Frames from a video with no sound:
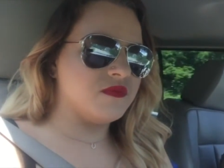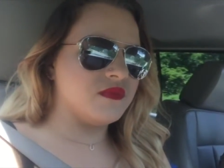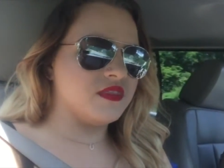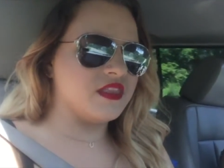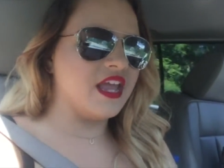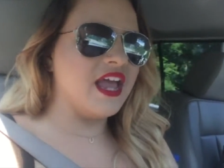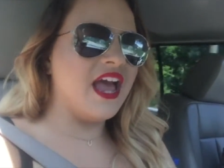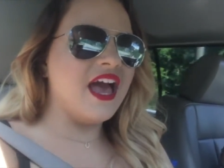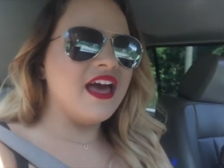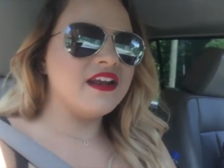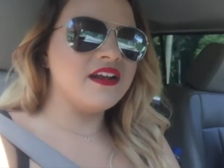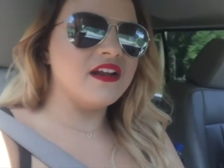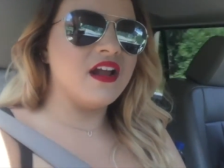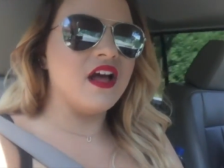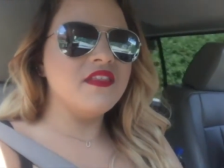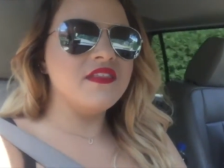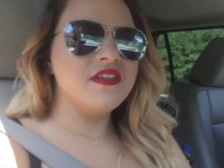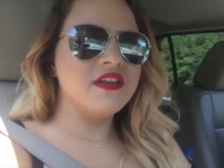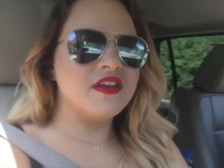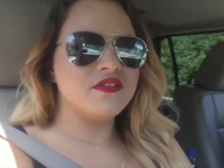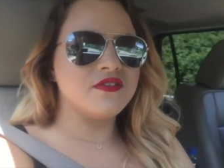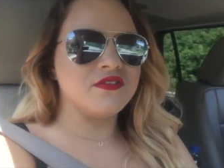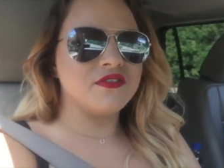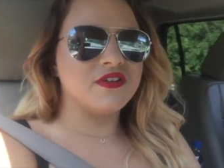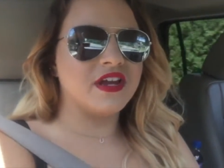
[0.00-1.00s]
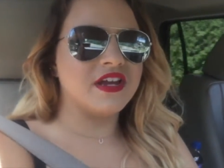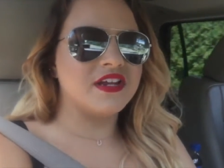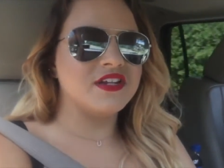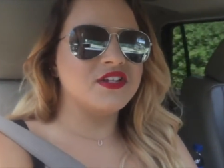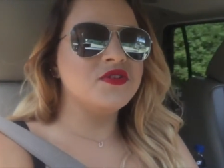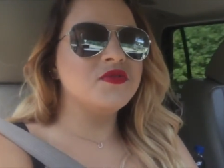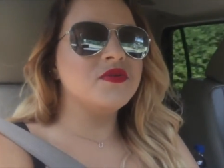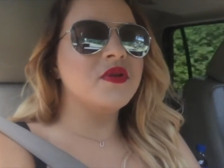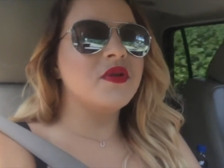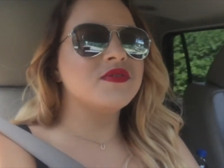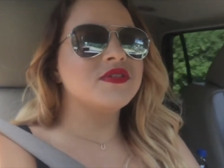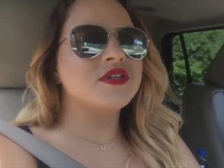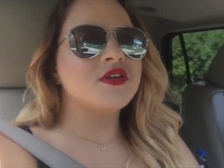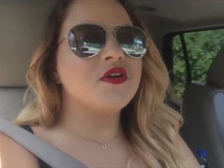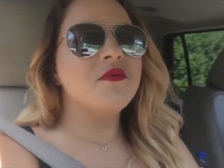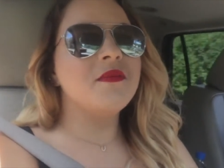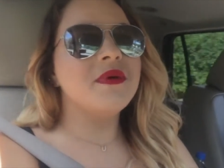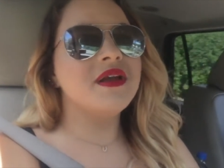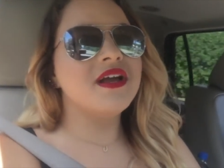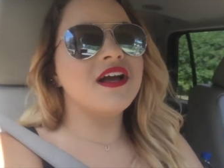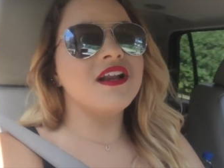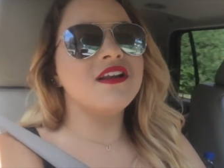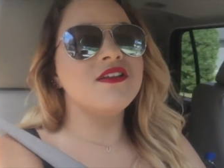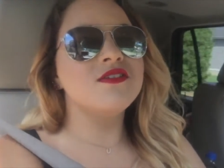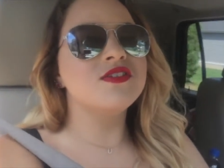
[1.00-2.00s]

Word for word: they had it on the other night too, and I was like, oh my god,